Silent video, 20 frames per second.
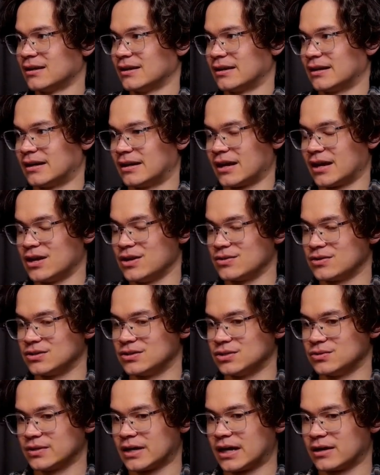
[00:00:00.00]
And you
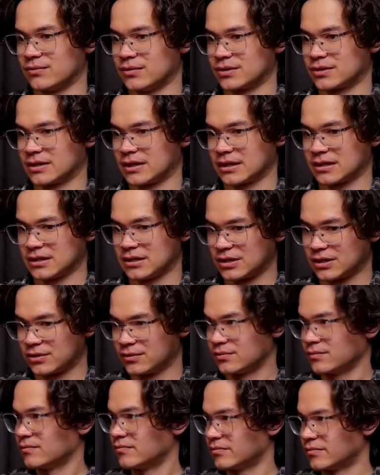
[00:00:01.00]
can do that with like
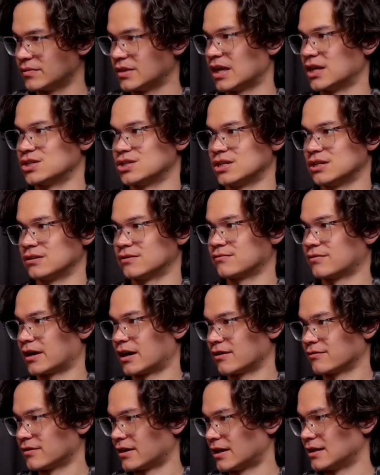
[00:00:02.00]
the engineered
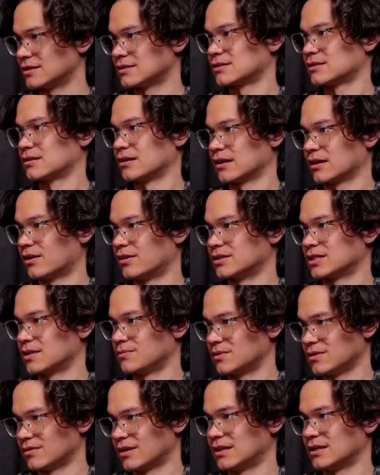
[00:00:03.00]
fireflies. The
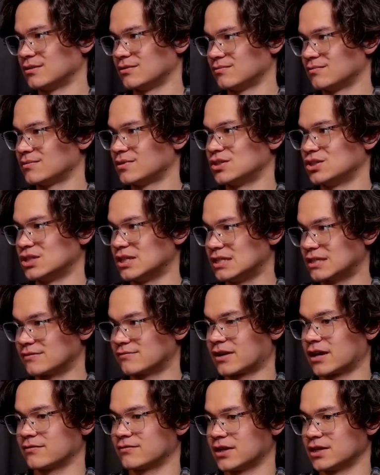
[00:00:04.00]
concept, right? The genes
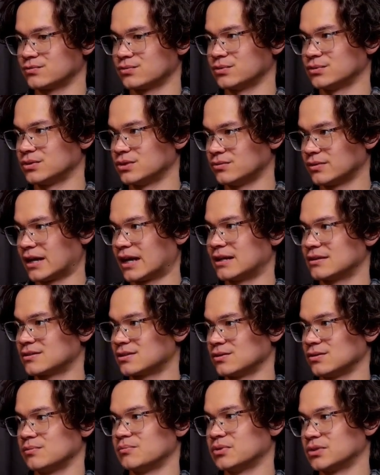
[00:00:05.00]
in fireflies will do that.
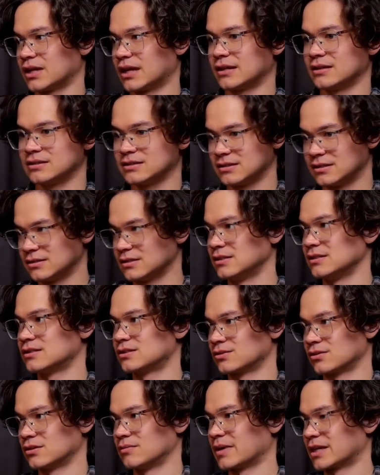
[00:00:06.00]
So you put that into a
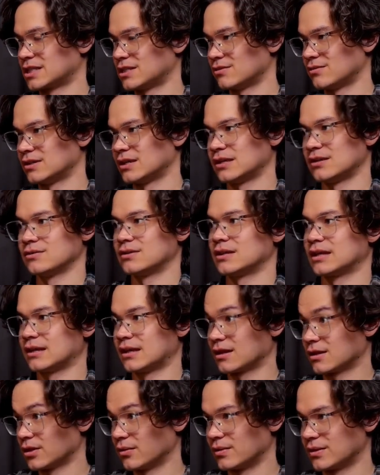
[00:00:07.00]
yeast or a bacteria, and you can
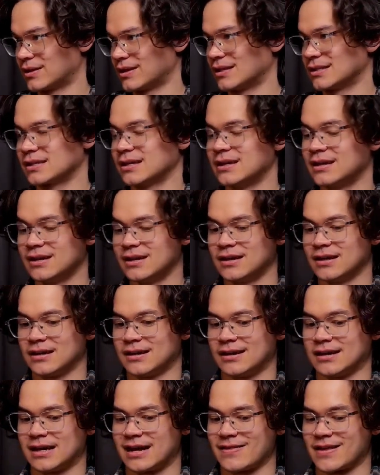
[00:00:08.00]
get glowing things.
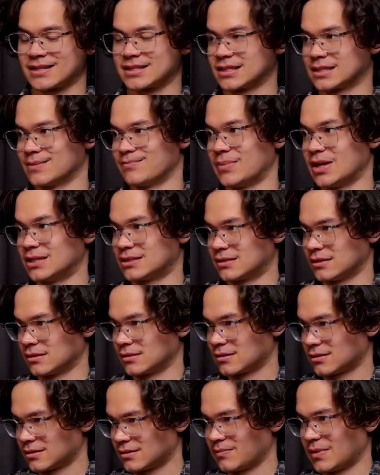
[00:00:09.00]
And that's like the
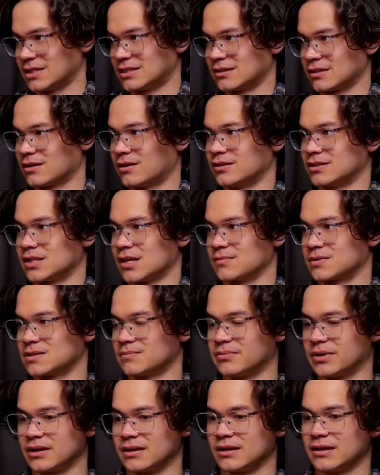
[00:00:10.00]
basic
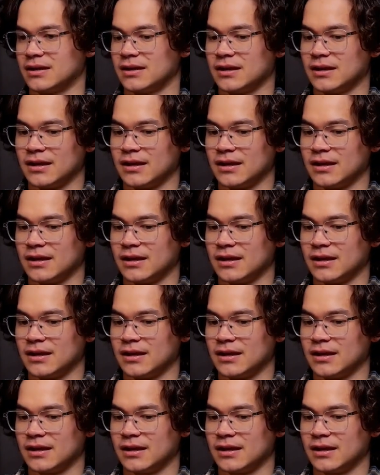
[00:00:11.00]
concept. But